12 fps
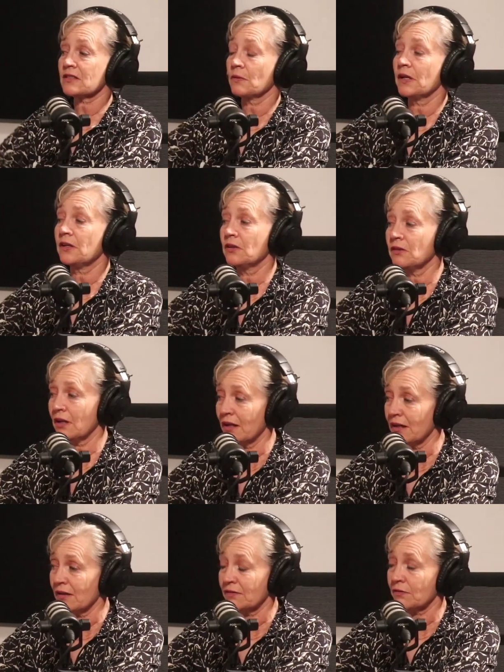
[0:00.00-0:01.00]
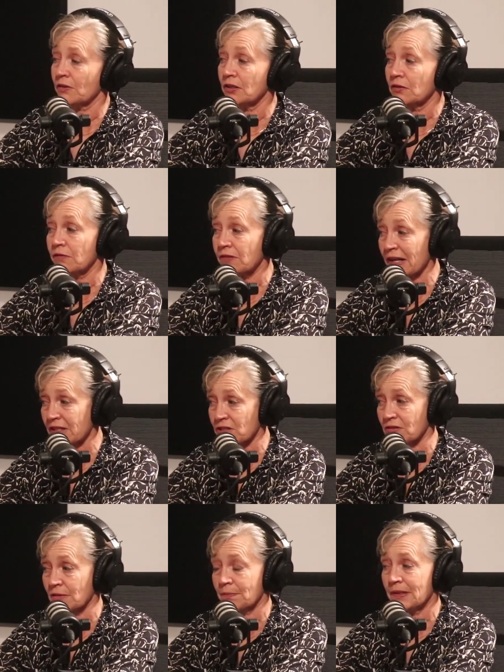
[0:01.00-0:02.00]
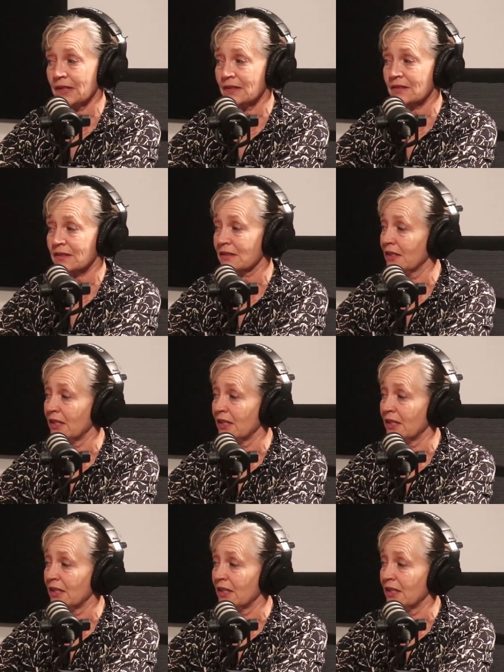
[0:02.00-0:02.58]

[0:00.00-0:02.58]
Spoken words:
where you fracture a piece.